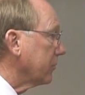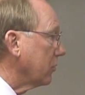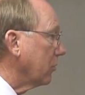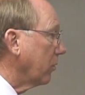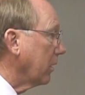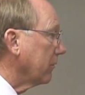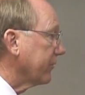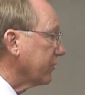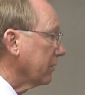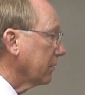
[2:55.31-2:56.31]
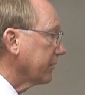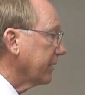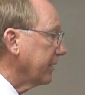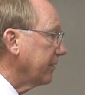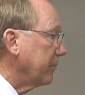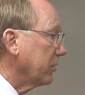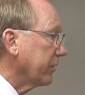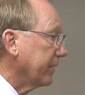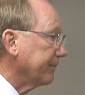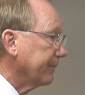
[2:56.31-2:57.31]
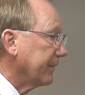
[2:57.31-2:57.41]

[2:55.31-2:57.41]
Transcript: to a well-facilitated building.